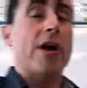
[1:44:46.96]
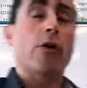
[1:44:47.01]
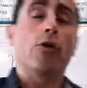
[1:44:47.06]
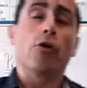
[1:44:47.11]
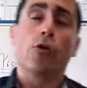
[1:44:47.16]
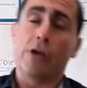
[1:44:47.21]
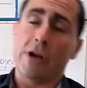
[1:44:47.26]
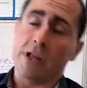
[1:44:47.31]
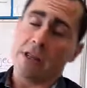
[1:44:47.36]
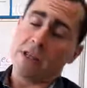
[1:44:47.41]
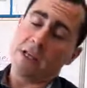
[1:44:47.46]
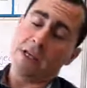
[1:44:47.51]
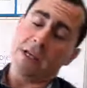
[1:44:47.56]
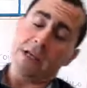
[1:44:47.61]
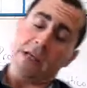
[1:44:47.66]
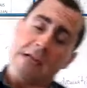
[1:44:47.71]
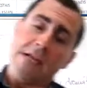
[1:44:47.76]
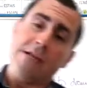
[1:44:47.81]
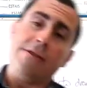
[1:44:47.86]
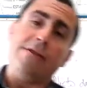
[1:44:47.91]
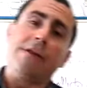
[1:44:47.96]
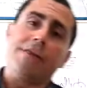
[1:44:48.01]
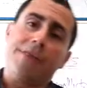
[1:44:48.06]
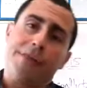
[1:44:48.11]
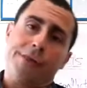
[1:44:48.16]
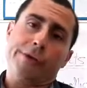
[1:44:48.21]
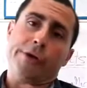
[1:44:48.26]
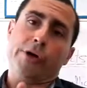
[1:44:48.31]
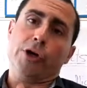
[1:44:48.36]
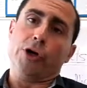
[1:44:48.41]
are already in the
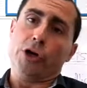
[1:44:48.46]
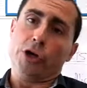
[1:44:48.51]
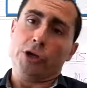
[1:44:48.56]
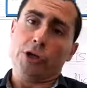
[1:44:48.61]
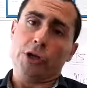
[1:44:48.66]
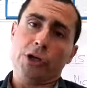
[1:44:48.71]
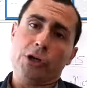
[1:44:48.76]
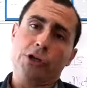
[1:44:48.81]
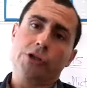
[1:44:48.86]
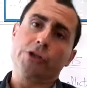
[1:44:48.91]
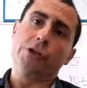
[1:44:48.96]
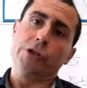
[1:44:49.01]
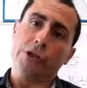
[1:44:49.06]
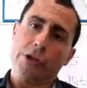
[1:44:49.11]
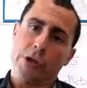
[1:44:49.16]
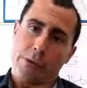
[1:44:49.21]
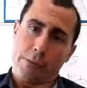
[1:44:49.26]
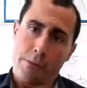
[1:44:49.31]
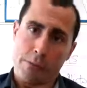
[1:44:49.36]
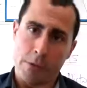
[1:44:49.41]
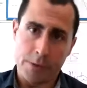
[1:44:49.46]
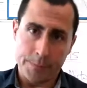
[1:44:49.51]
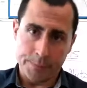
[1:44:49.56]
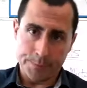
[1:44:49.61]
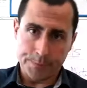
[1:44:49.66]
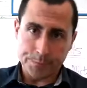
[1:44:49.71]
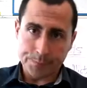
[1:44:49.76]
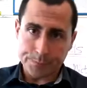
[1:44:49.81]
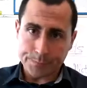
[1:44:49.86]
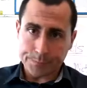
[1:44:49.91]
3rd term,
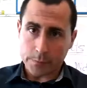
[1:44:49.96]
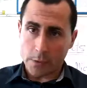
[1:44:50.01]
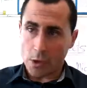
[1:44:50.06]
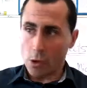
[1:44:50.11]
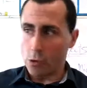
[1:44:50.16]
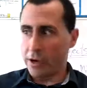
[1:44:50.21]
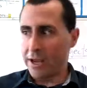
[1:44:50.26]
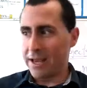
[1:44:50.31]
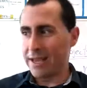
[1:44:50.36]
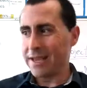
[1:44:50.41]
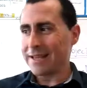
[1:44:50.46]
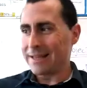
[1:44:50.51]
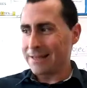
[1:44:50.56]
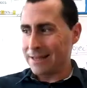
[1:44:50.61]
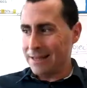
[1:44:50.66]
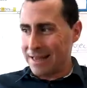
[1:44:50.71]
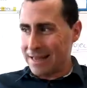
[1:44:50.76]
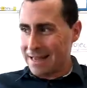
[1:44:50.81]
okay?